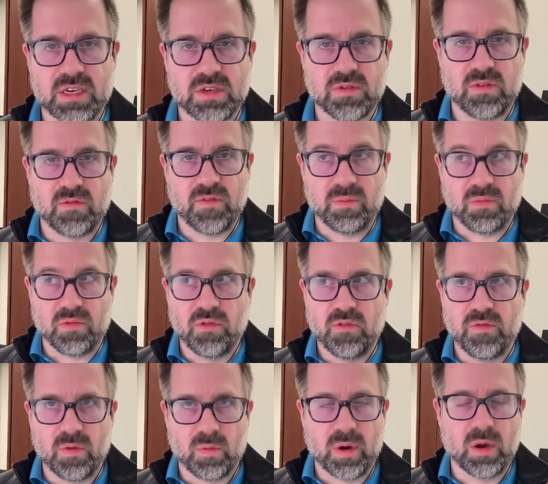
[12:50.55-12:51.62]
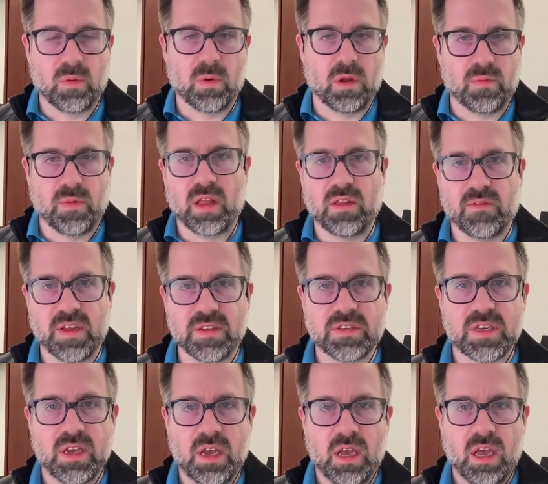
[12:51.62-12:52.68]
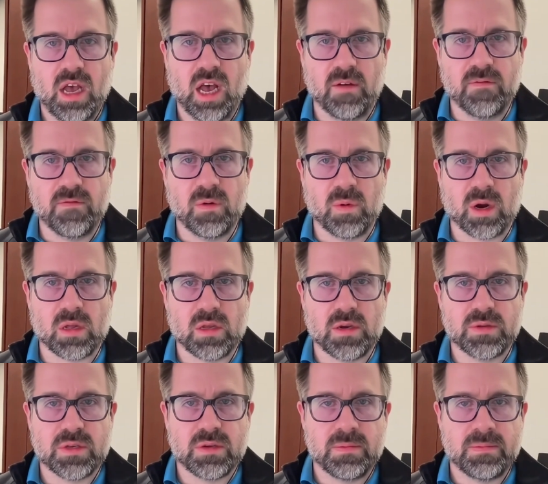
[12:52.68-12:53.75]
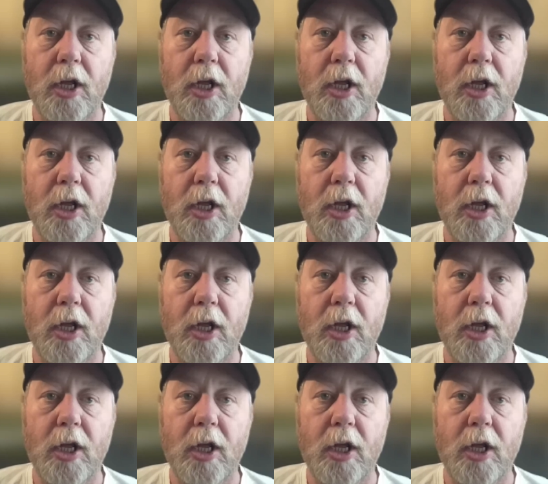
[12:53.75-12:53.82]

to sort of improve the real world relevance of the workloads.